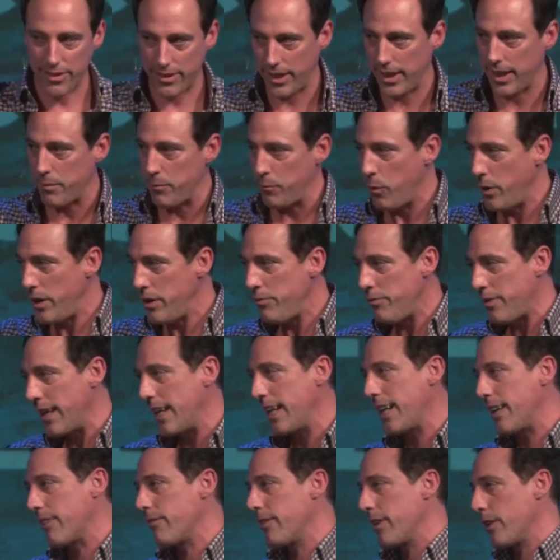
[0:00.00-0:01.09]
to think, what if
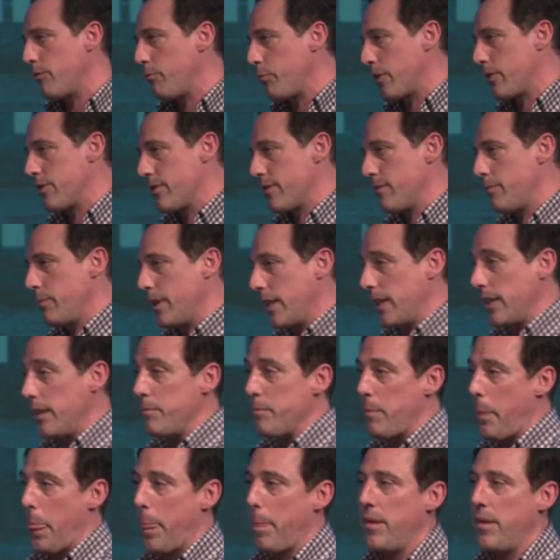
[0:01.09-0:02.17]
I get rid of person B?